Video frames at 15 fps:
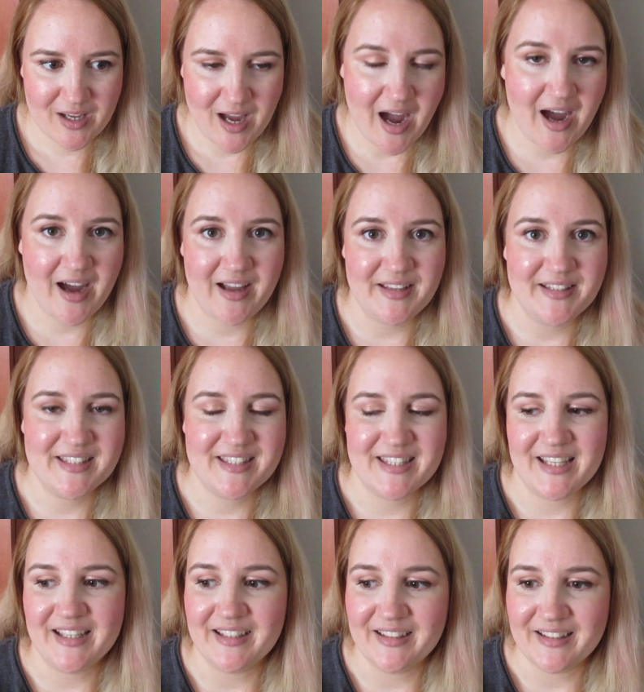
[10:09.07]
heights
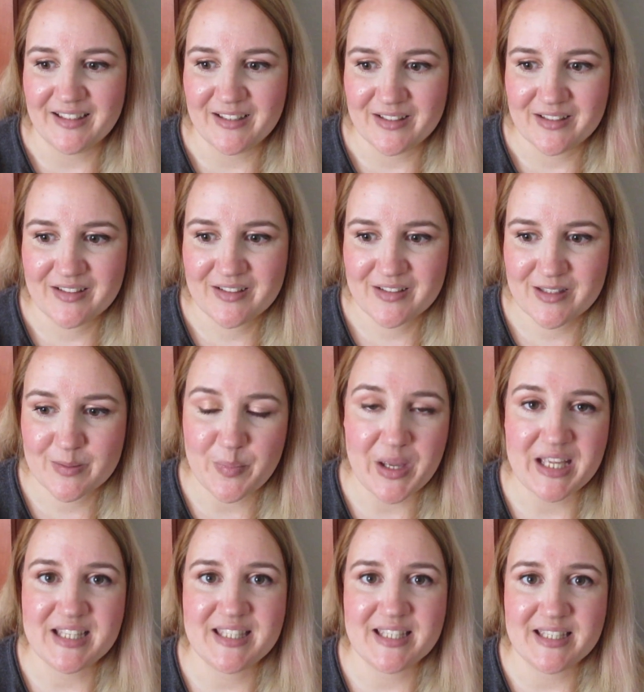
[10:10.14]
and
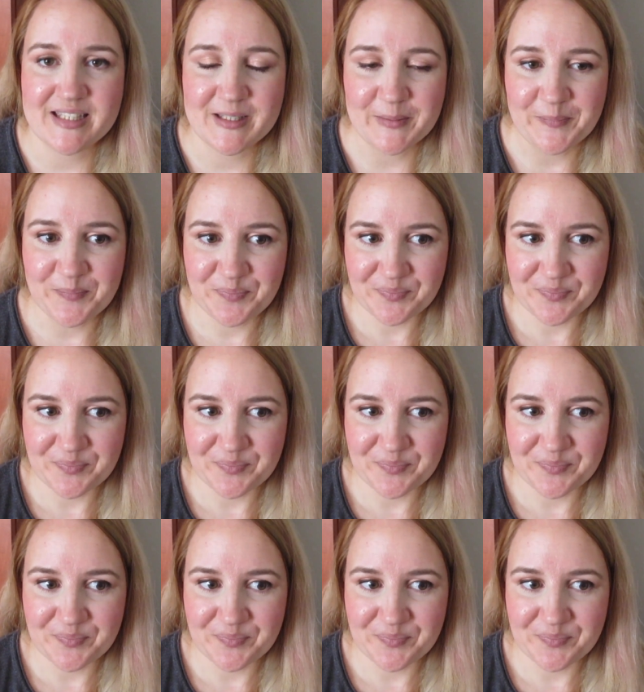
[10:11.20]
spaces.